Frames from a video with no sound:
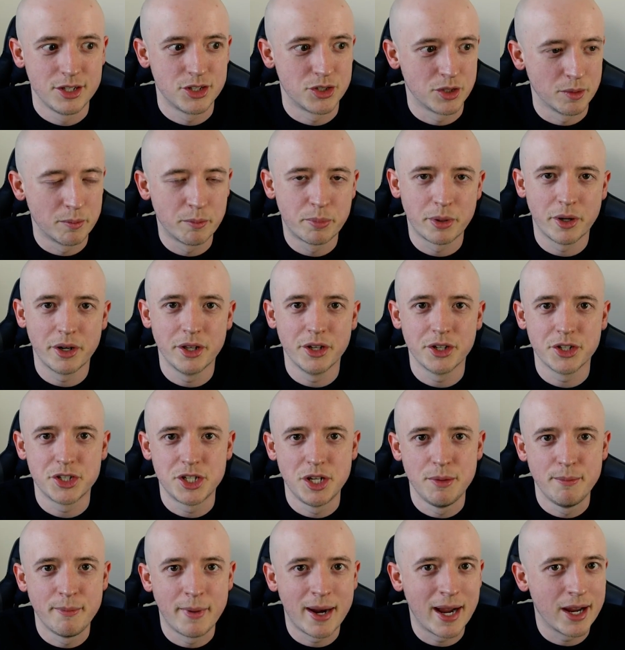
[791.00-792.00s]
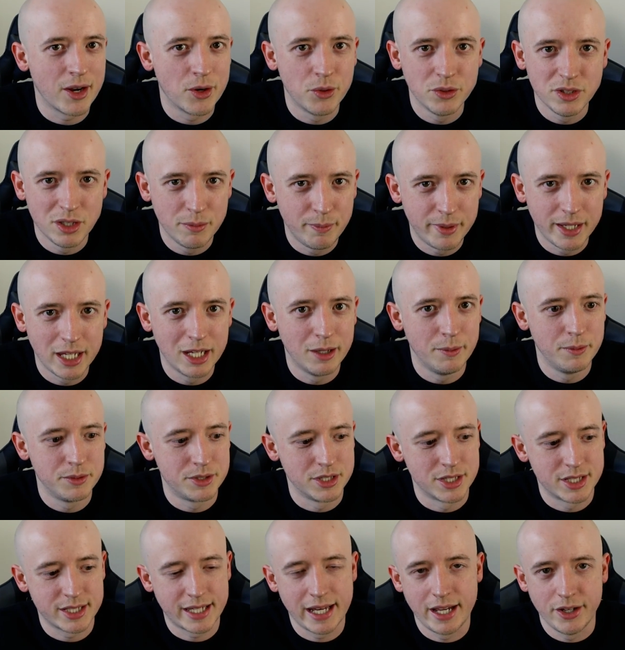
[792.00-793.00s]
Some products you might only be able
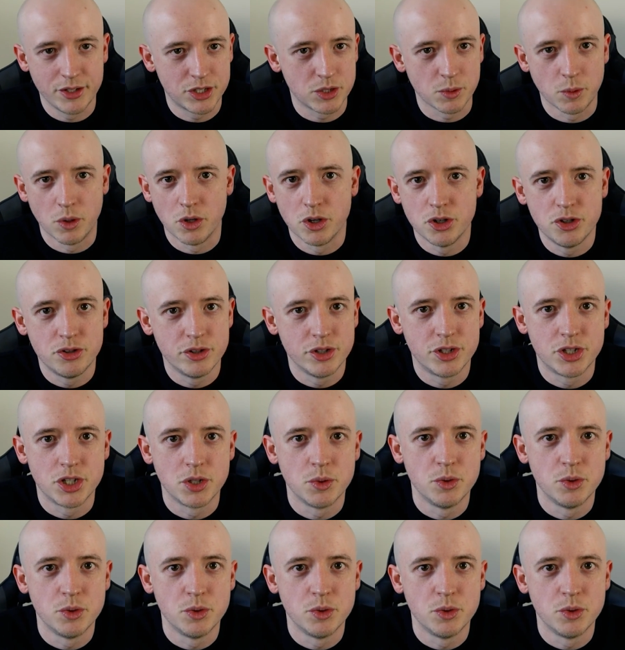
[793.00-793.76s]
to scale to one hundred,